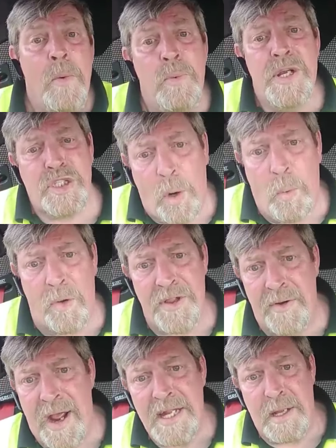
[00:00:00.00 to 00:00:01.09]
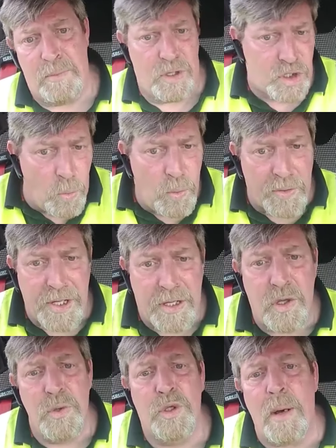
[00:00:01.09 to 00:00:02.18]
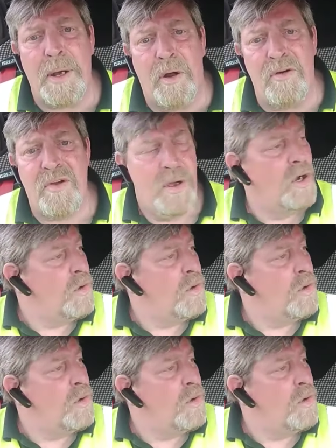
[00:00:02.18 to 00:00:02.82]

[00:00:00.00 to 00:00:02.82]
We still weren't ready, we still weren't queued up enough,